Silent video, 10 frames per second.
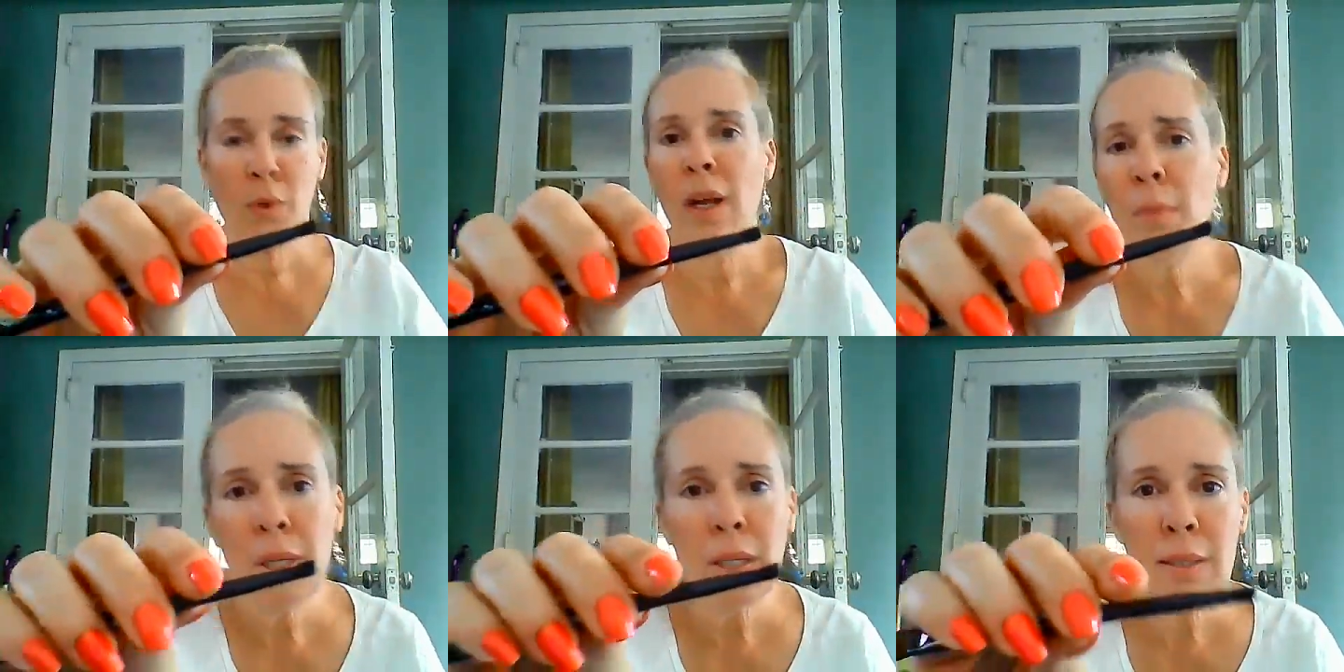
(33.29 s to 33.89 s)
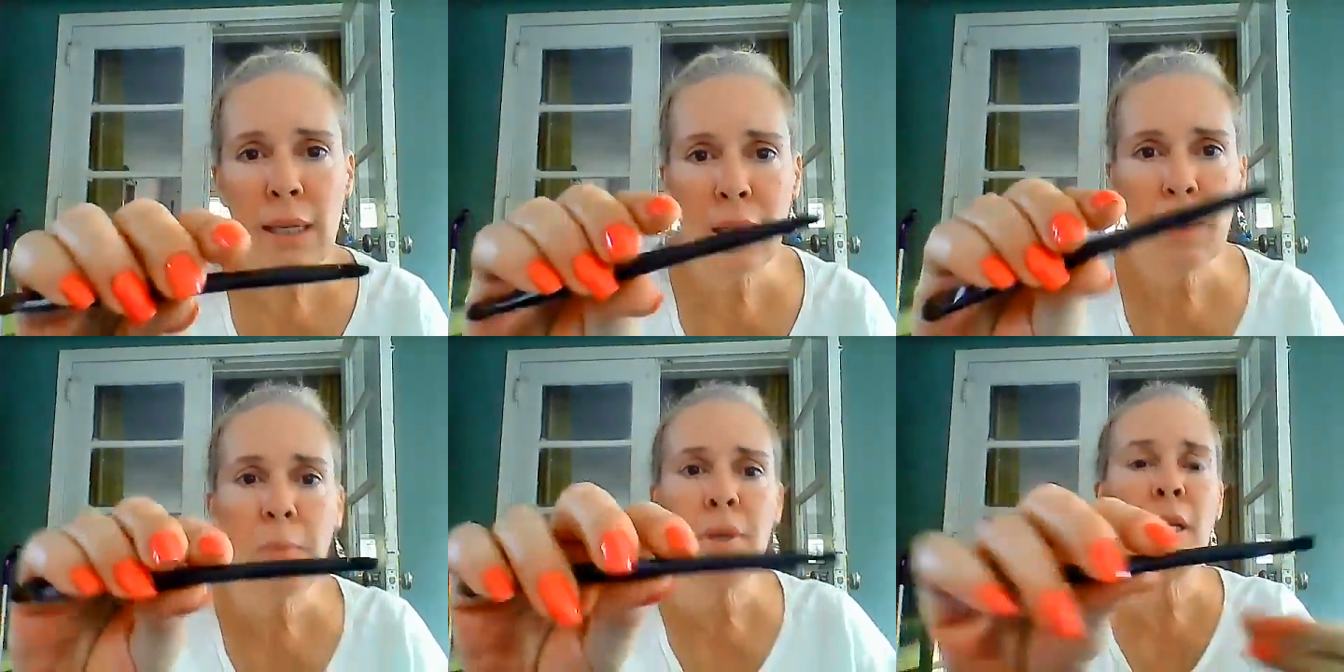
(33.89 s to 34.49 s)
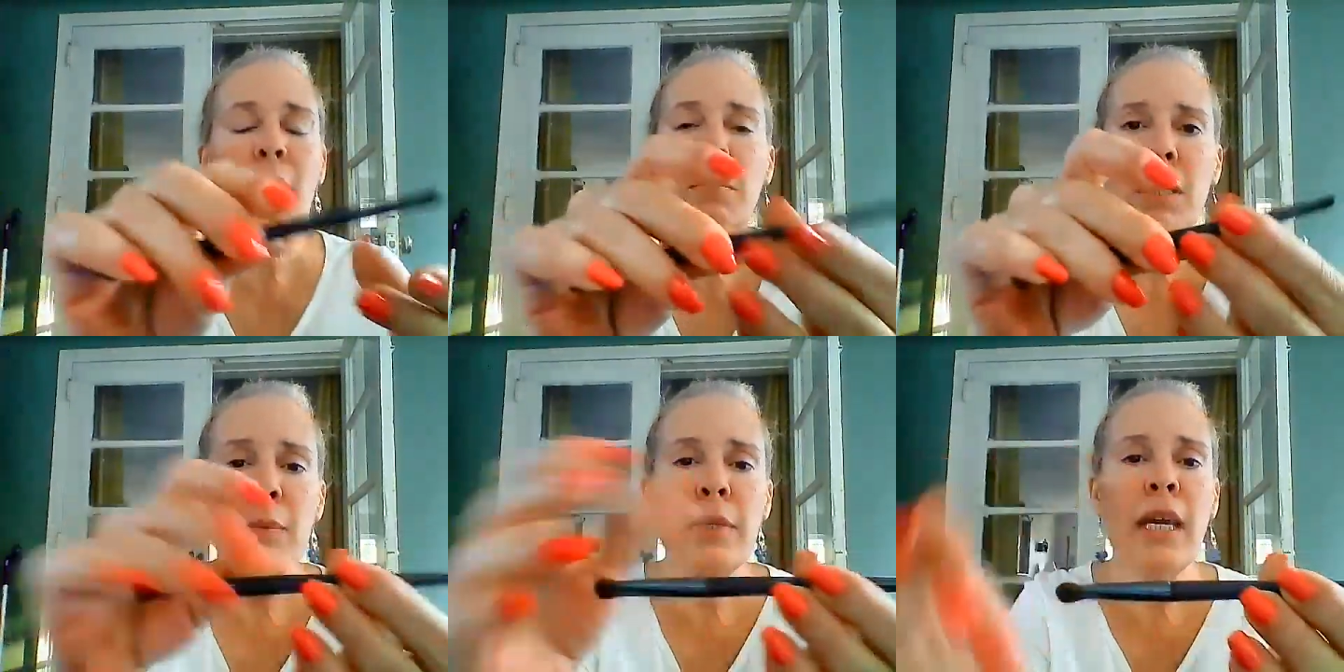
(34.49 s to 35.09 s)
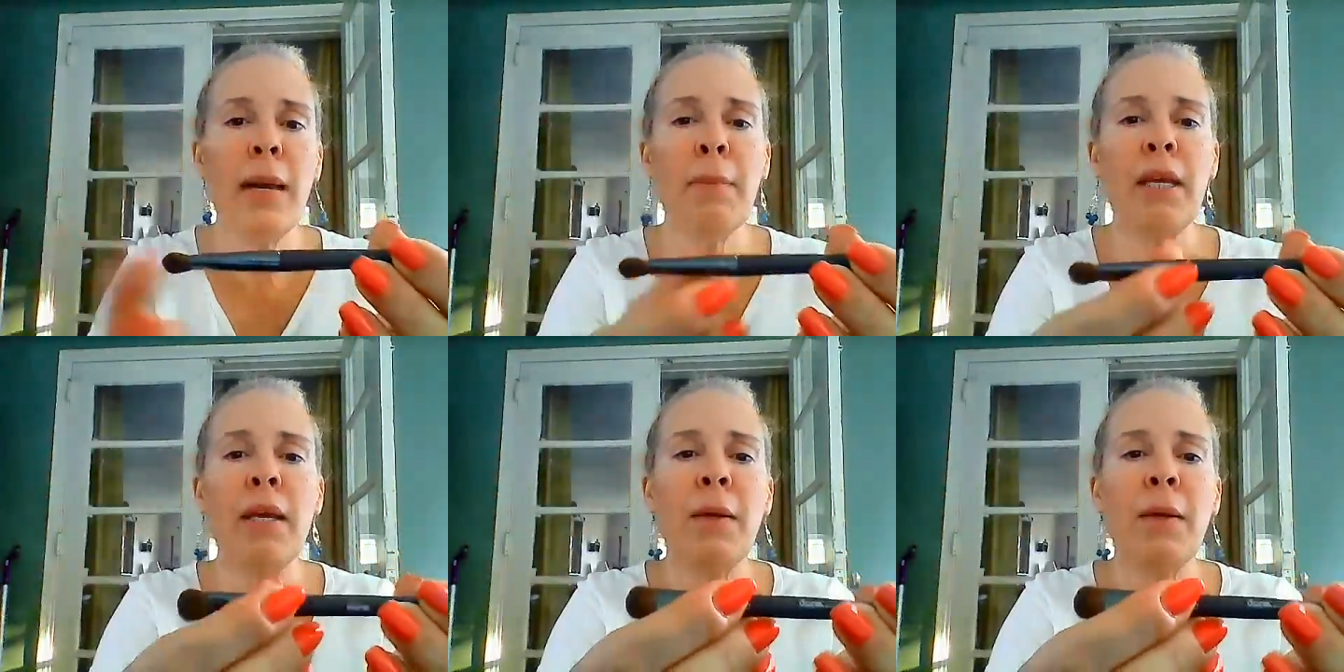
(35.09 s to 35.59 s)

Well, because I like pretty, it makes me happy.